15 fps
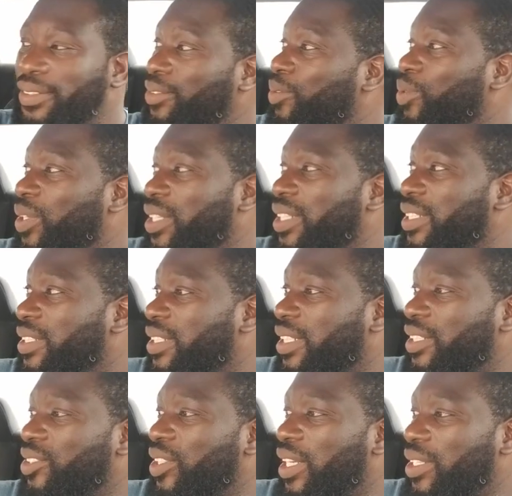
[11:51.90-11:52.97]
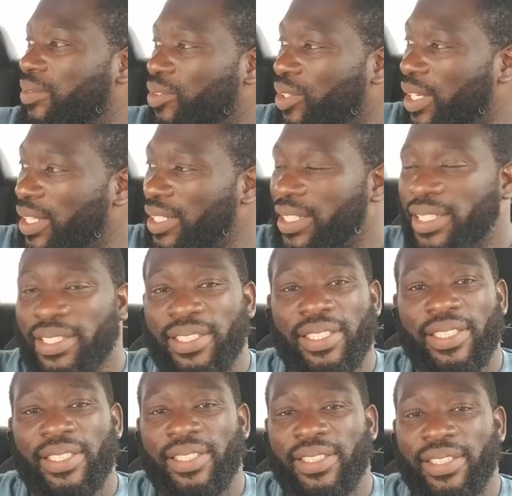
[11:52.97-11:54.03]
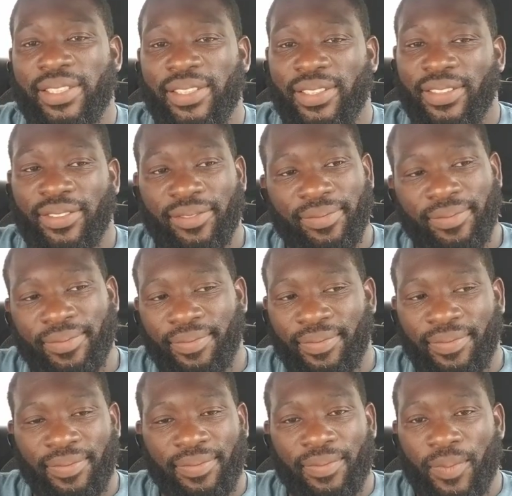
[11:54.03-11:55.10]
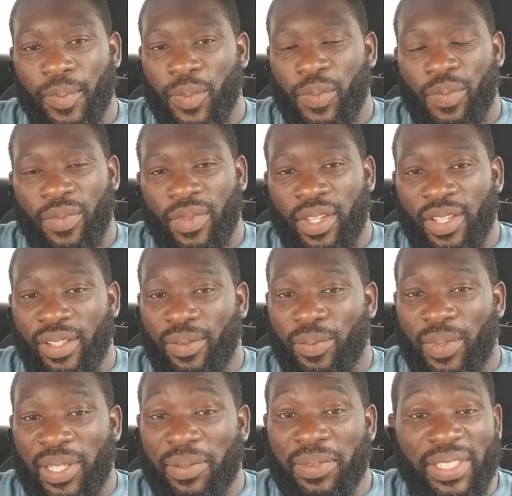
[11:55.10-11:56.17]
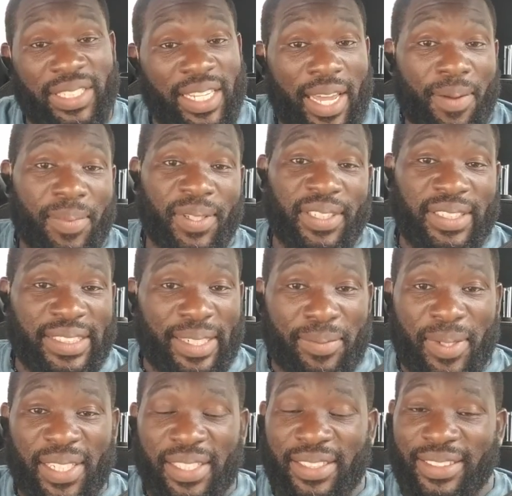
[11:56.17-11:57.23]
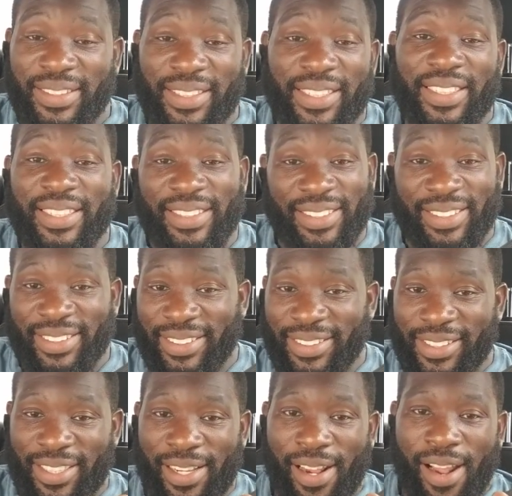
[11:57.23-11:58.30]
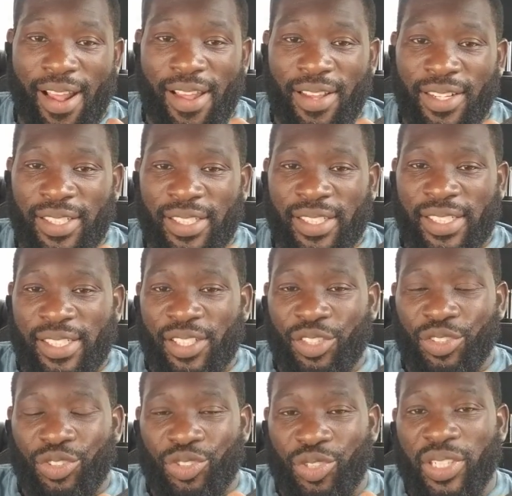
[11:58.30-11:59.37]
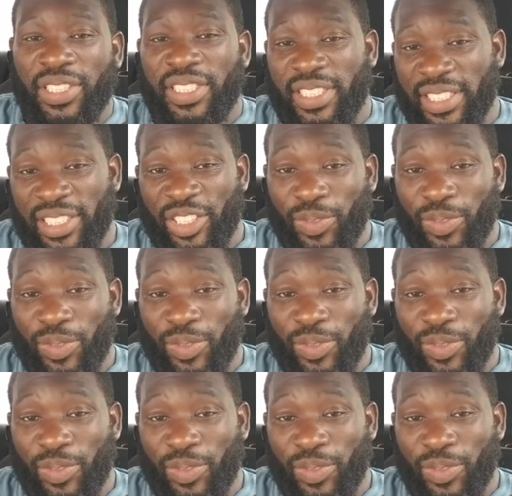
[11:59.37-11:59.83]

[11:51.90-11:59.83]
working this contract, I'm trying to get it done, and but I'm just happy. I mean, listen, trust these